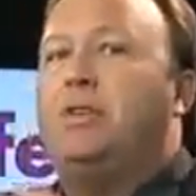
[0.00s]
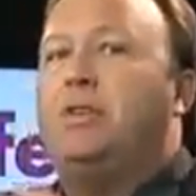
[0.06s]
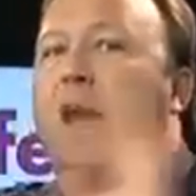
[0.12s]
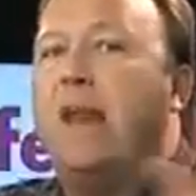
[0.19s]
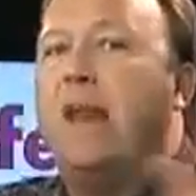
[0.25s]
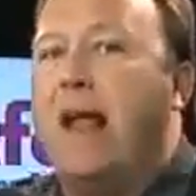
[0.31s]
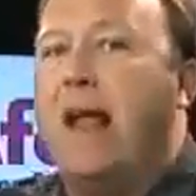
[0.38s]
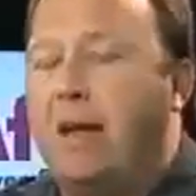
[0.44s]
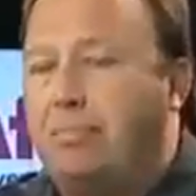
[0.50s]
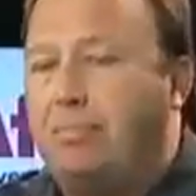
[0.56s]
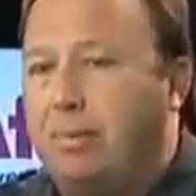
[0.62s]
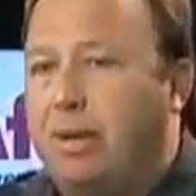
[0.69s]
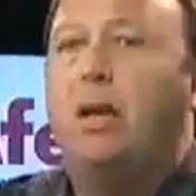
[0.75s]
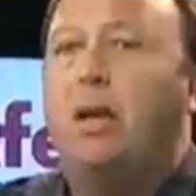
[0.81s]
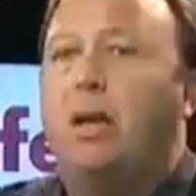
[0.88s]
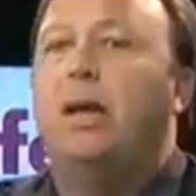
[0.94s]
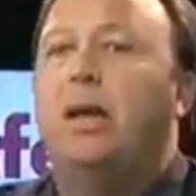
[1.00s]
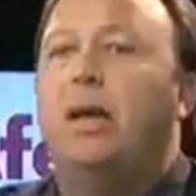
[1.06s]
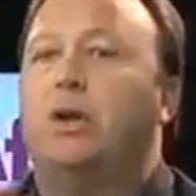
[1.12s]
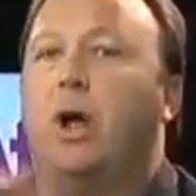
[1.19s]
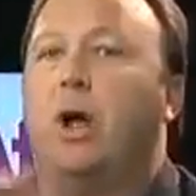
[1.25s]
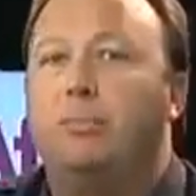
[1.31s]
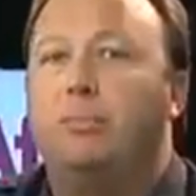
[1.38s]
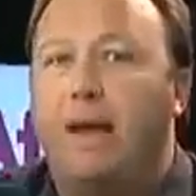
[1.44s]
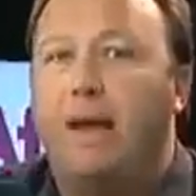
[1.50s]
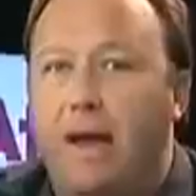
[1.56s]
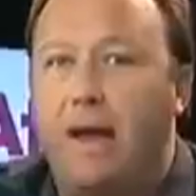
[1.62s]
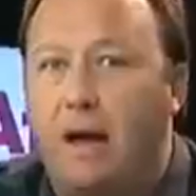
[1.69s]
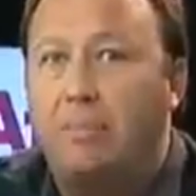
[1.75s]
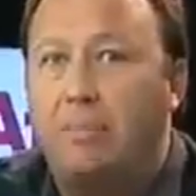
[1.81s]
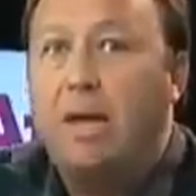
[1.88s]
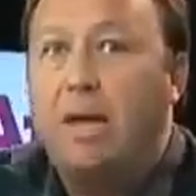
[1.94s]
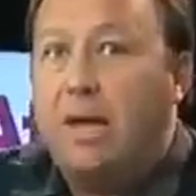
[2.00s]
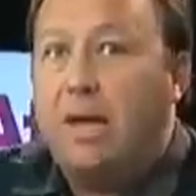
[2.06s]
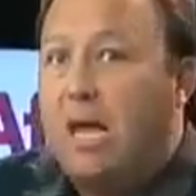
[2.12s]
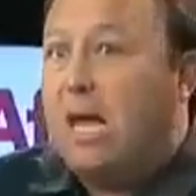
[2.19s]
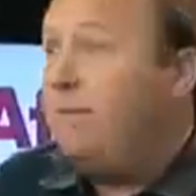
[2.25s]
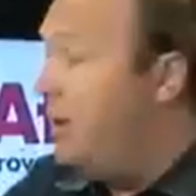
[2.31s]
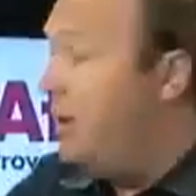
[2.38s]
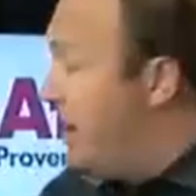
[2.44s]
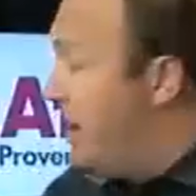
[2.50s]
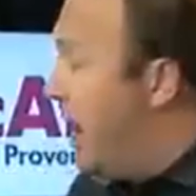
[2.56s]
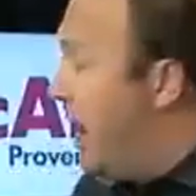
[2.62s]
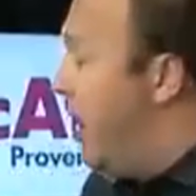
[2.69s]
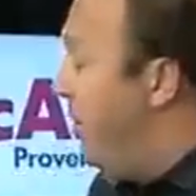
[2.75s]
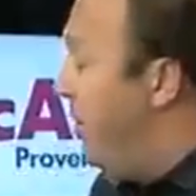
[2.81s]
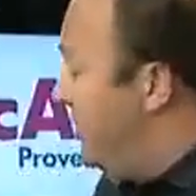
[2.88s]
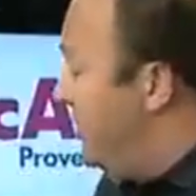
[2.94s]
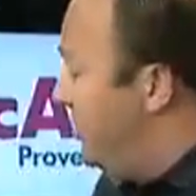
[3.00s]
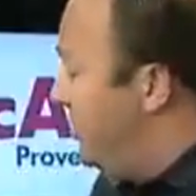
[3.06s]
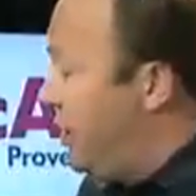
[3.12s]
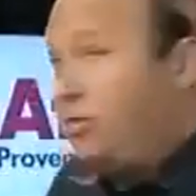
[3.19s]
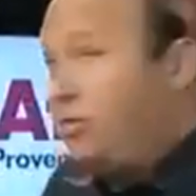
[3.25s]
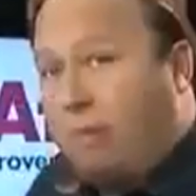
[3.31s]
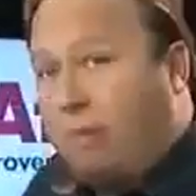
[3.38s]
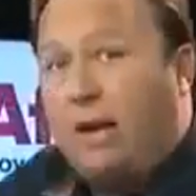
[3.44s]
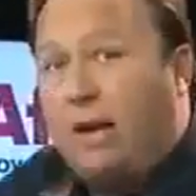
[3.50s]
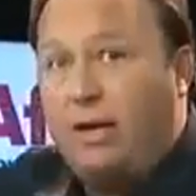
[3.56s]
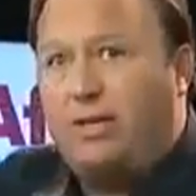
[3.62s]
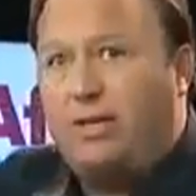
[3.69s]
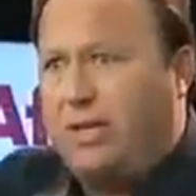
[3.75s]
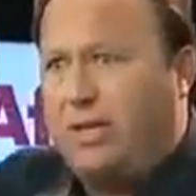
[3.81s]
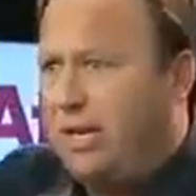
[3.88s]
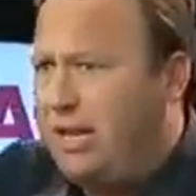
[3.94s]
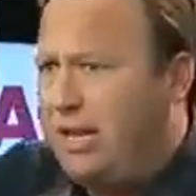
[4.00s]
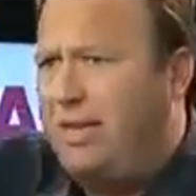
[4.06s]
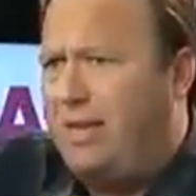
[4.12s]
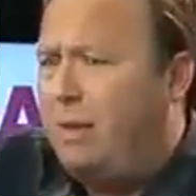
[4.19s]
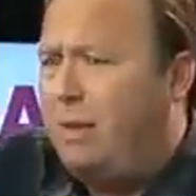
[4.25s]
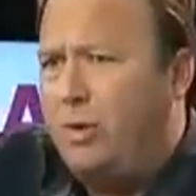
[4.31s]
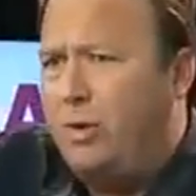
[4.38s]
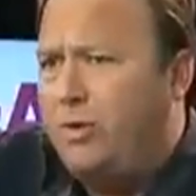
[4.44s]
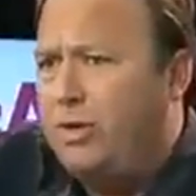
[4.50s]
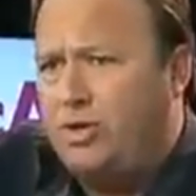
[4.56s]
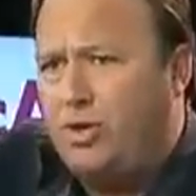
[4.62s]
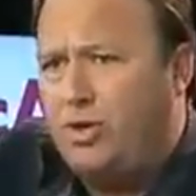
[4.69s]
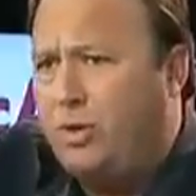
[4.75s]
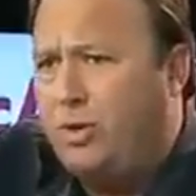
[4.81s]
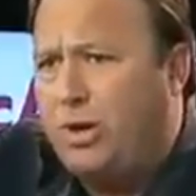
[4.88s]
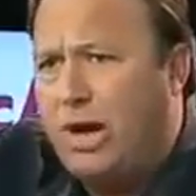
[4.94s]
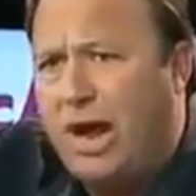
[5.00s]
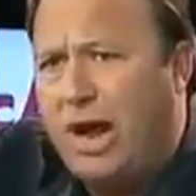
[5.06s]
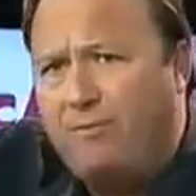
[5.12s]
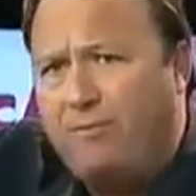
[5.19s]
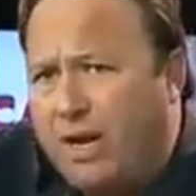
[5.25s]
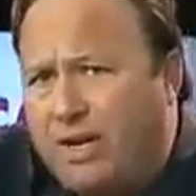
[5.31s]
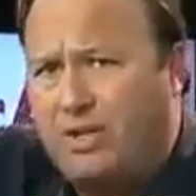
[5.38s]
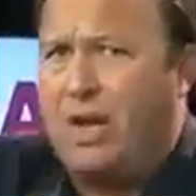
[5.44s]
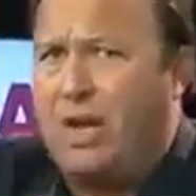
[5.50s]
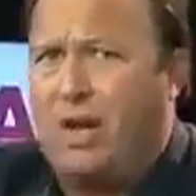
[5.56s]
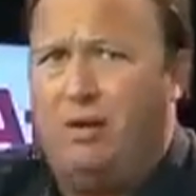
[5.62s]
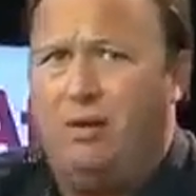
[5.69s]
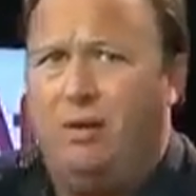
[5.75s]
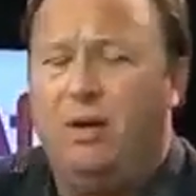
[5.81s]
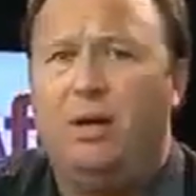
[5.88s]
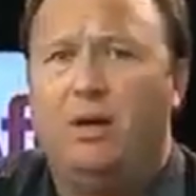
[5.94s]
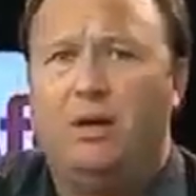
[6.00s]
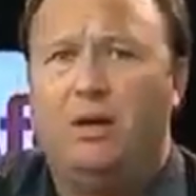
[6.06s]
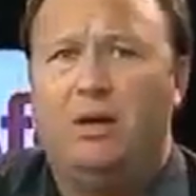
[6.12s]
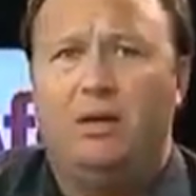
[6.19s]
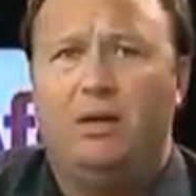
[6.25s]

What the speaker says: It's not happening. It's all made up. Even now, as the Israelis, and they were doing this 2.5 weeks ago.